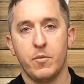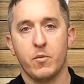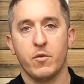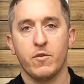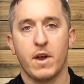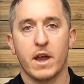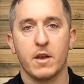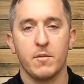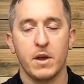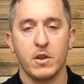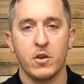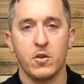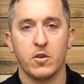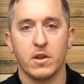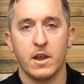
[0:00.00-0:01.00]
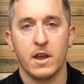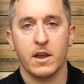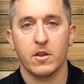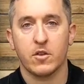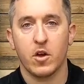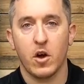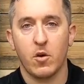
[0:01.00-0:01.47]
We recommend using it
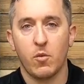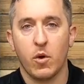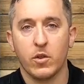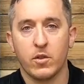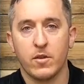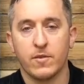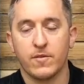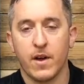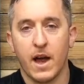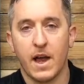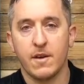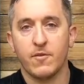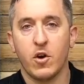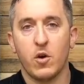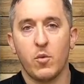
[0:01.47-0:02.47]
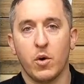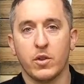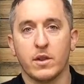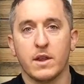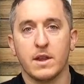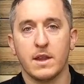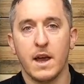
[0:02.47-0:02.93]
at sort of 1 to 5 or 1
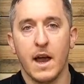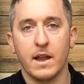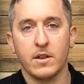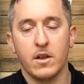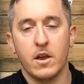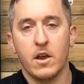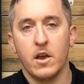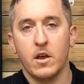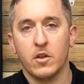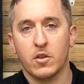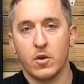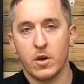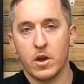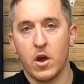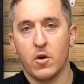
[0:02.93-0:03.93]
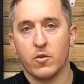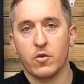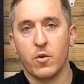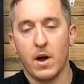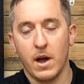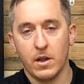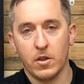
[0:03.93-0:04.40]
to 10, so it goes
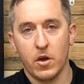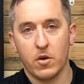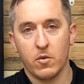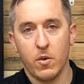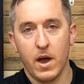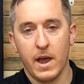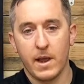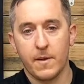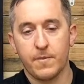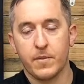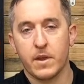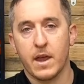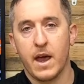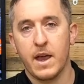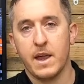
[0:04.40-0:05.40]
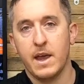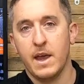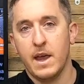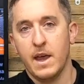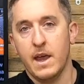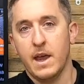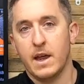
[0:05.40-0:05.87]
quite a long way. Okay,
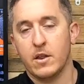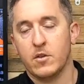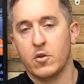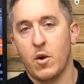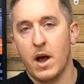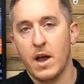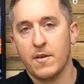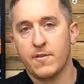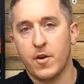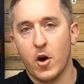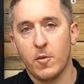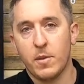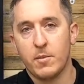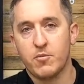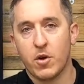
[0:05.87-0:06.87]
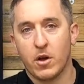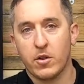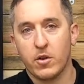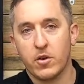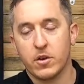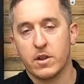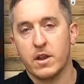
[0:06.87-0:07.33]
it's quite a foamy
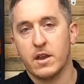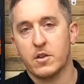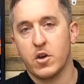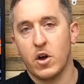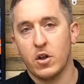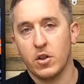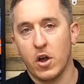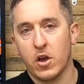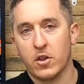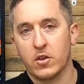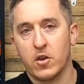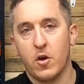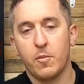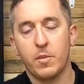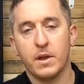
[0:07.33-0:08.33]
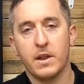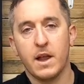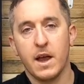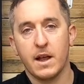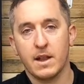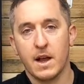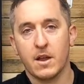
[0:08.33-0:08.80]
product, it's got a lot of soap in
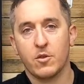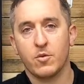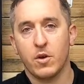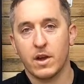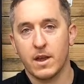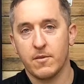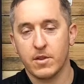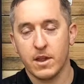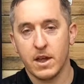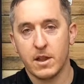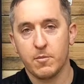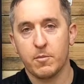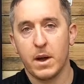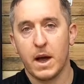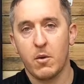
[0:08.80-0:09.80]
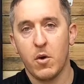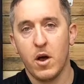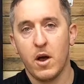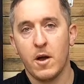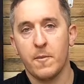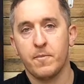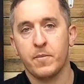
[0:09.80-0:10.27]
there, that's what gives it its
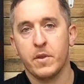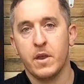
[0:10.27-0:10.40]
power.